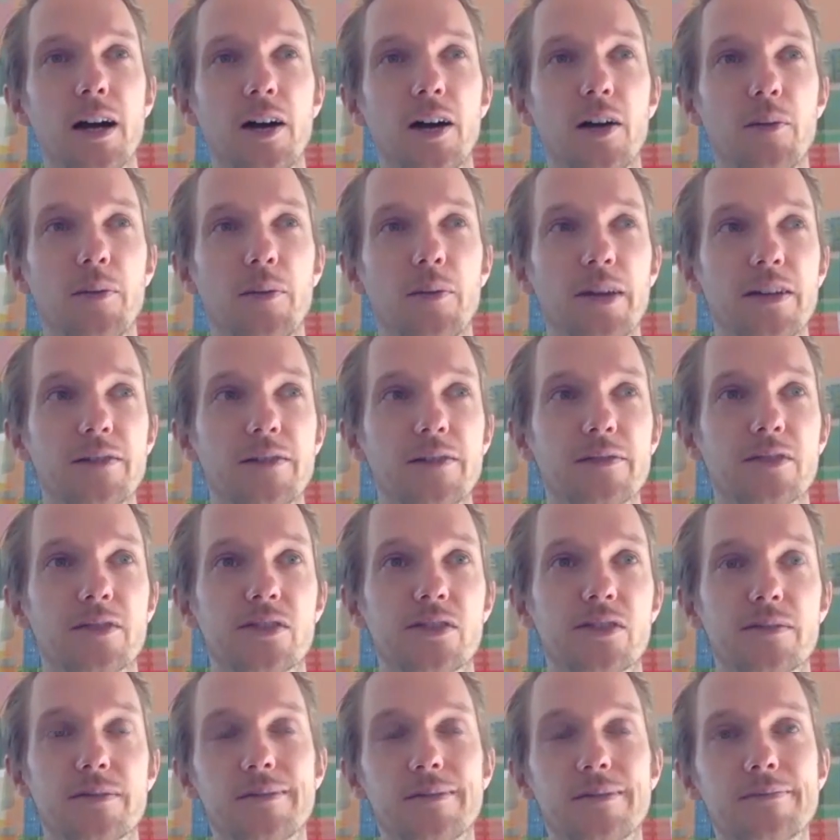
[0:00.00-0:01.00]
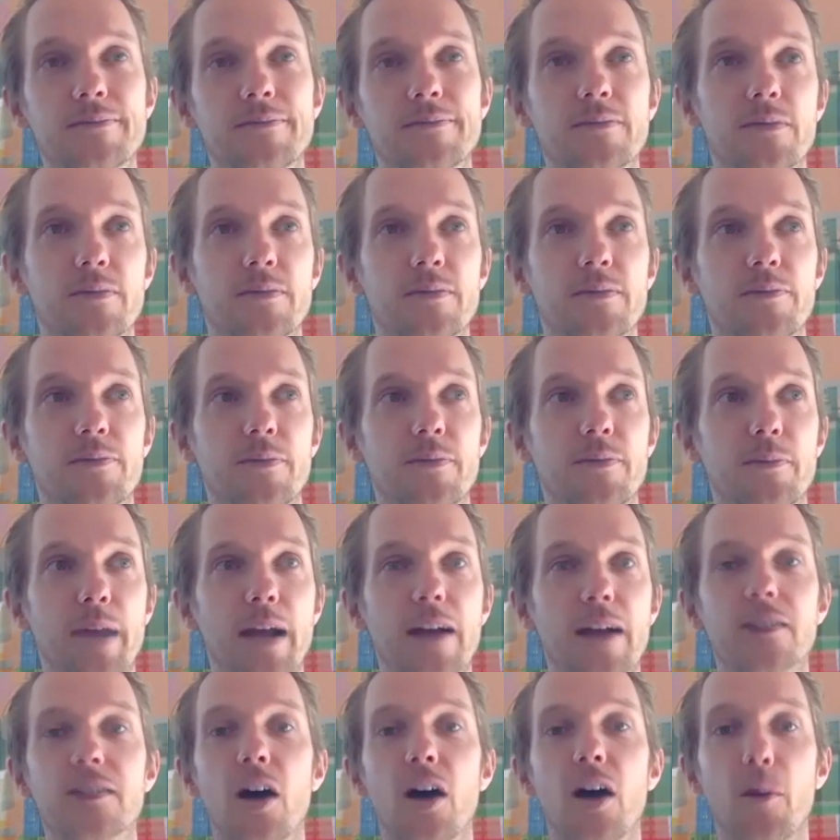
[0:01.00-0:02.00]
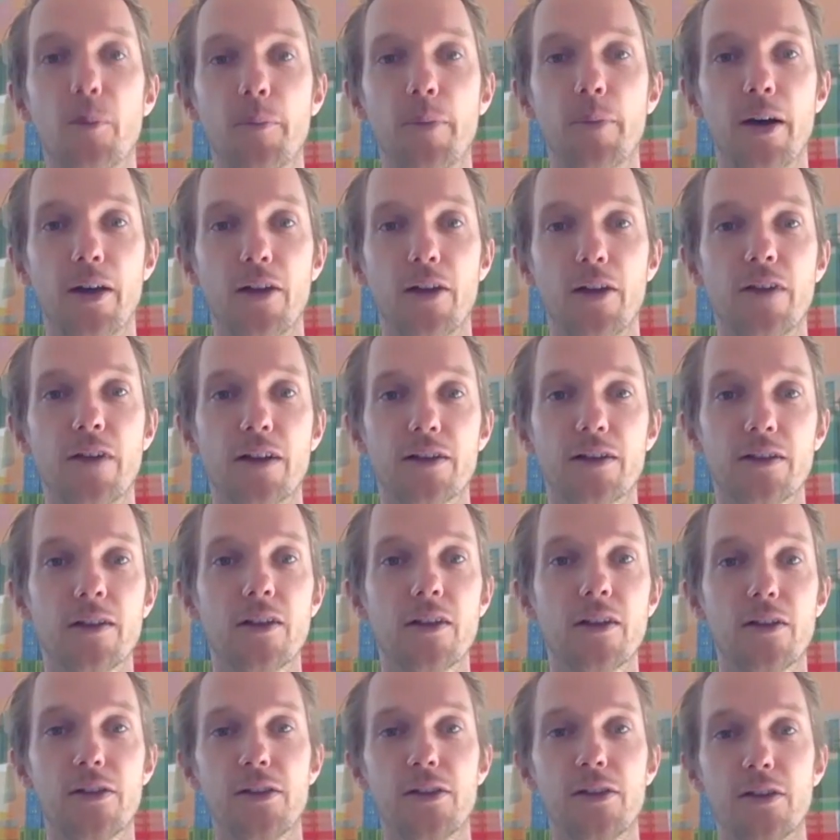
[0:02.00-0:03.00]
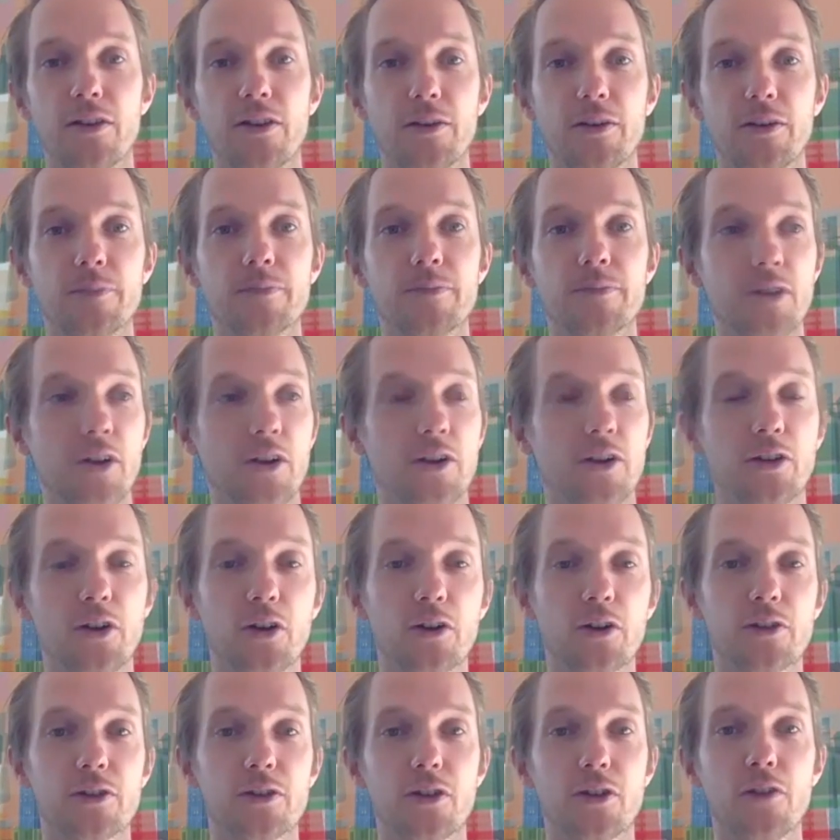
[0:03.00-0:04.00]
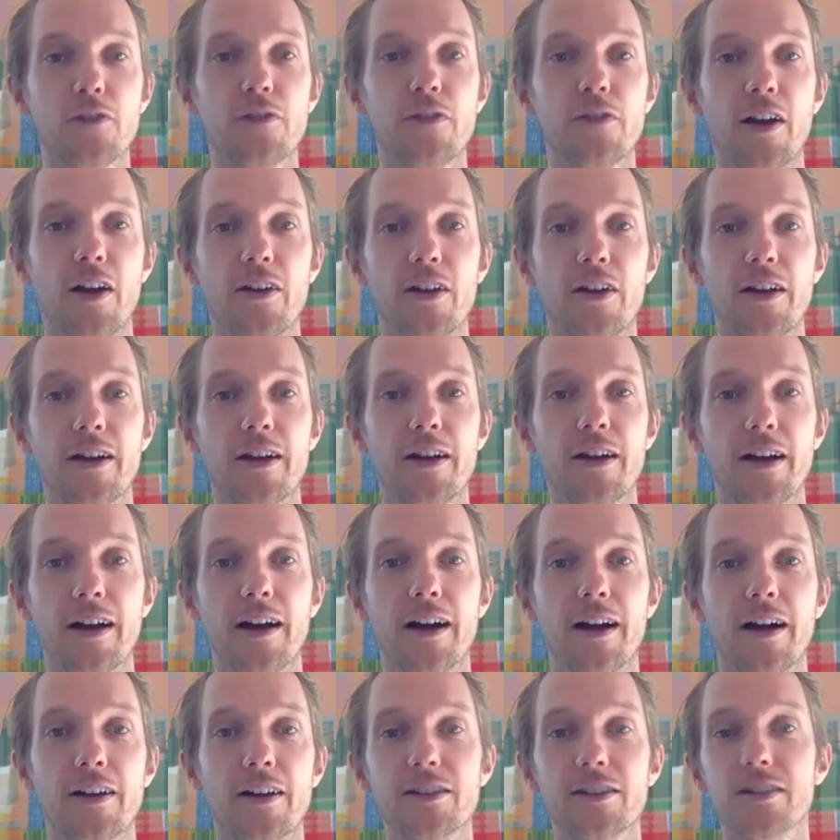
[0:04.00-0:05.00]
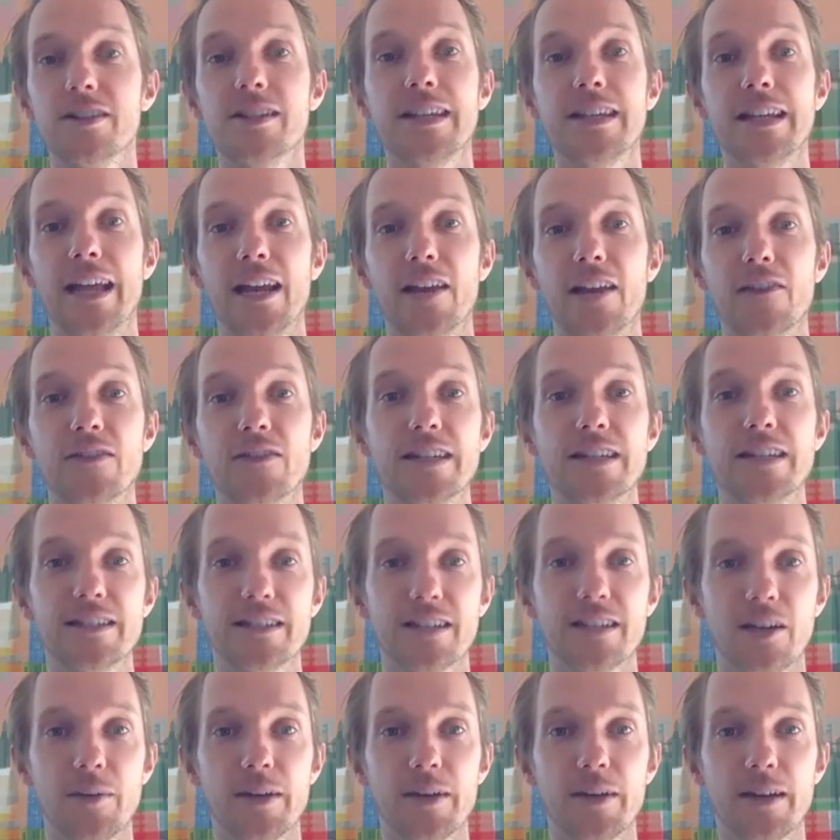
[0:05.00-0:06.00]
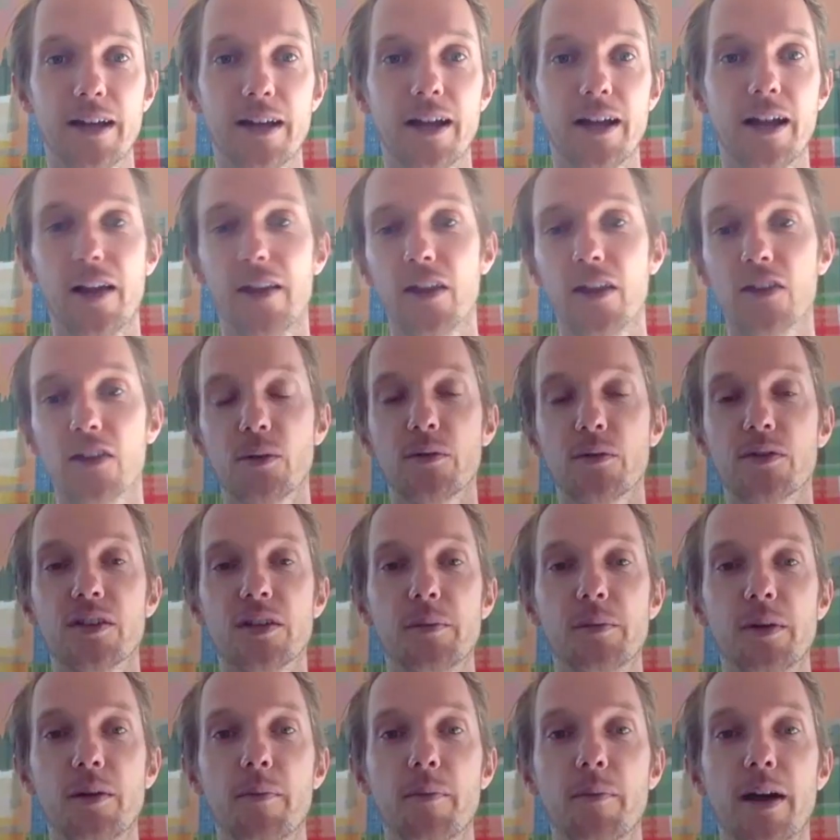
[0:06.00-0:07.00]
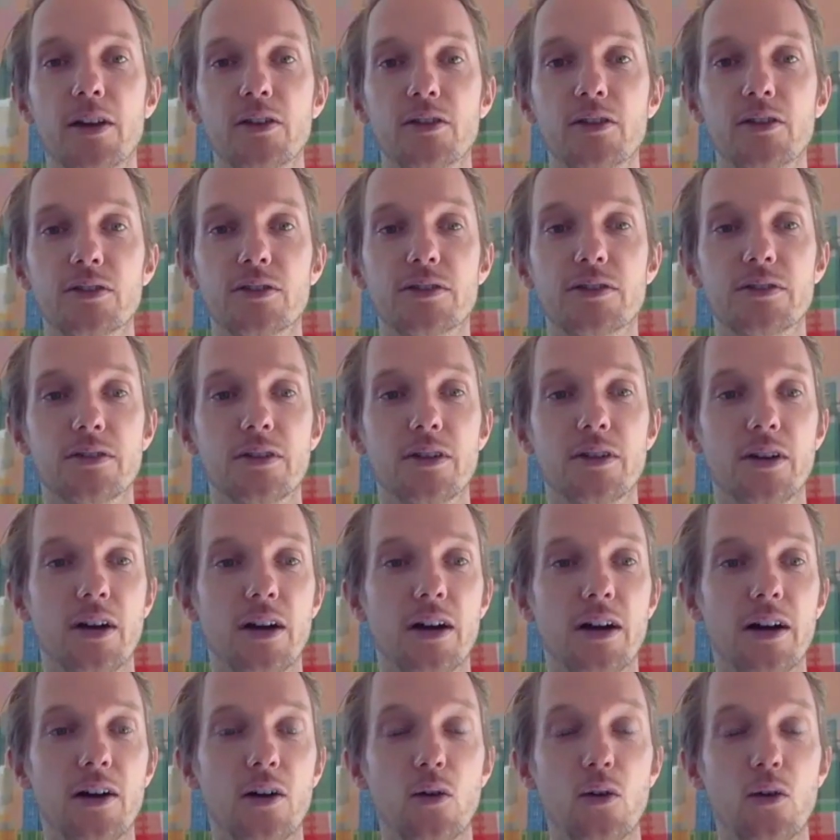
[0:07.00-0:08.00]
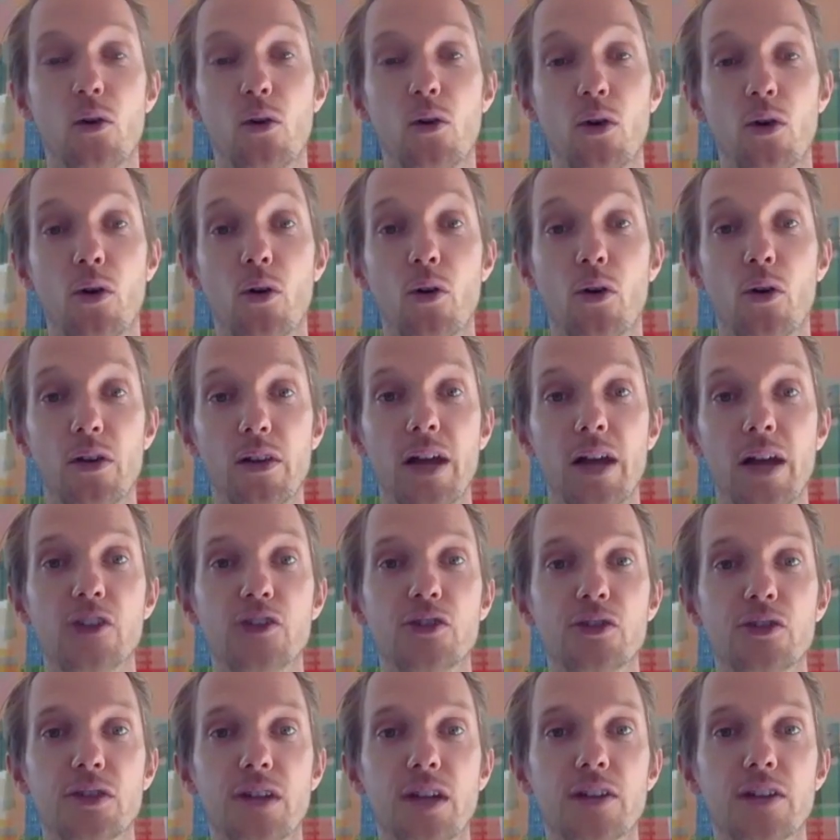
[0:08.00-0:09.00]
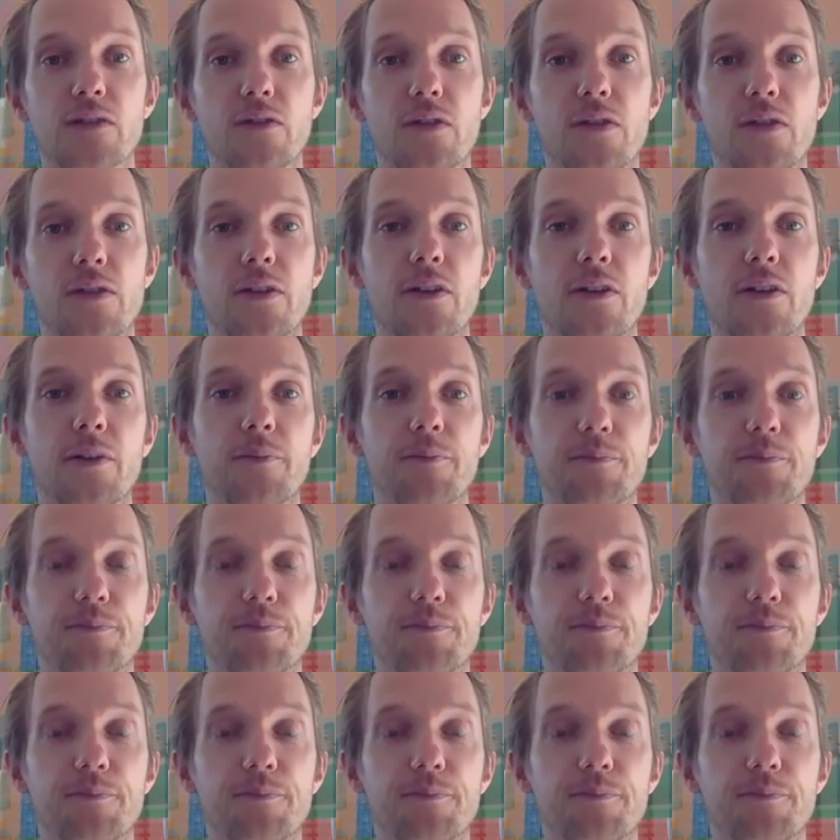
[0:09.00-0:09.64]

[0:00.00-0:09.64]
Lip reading: been backed up by the fact that Ethereum, co-founder didn't see NFTs coming. And that's obviously been a main use or a large use case for Ethereum.